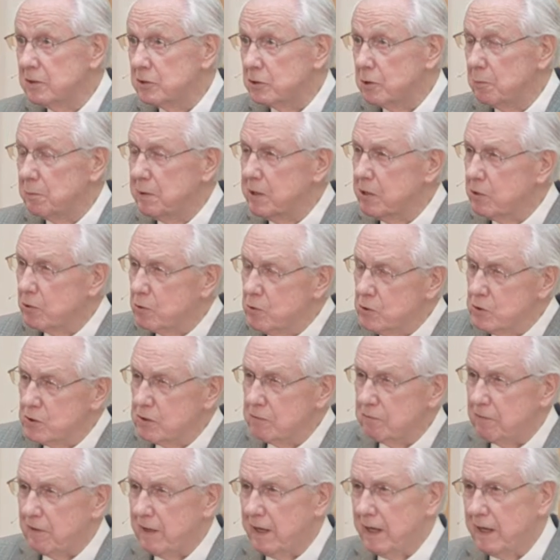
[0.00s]
to be
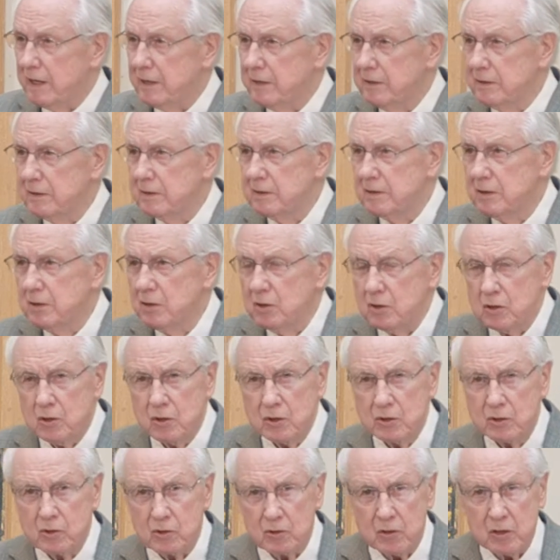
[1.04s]
crucified
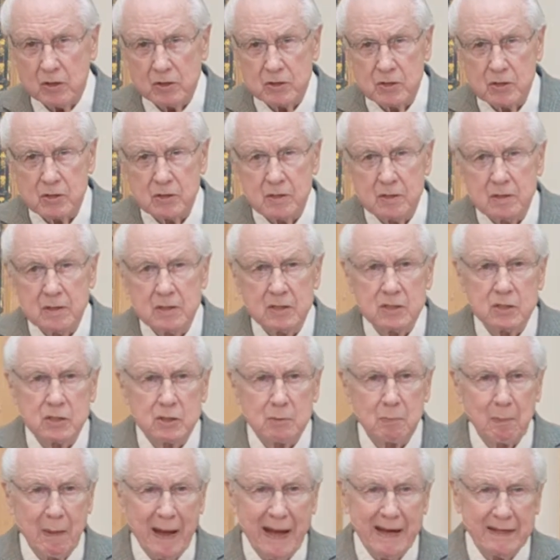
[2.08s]
on a cross,
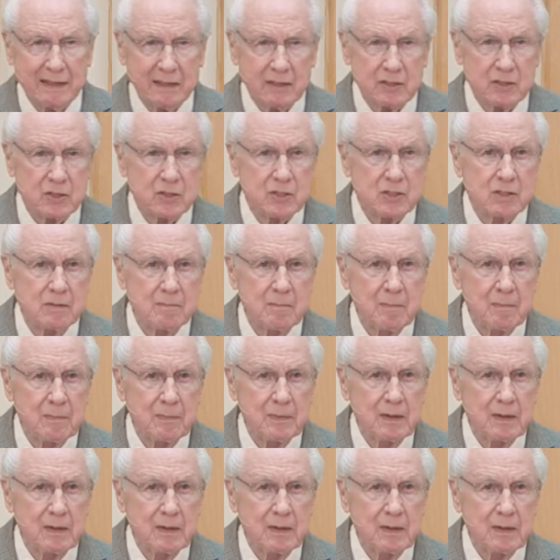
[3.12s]
spineless.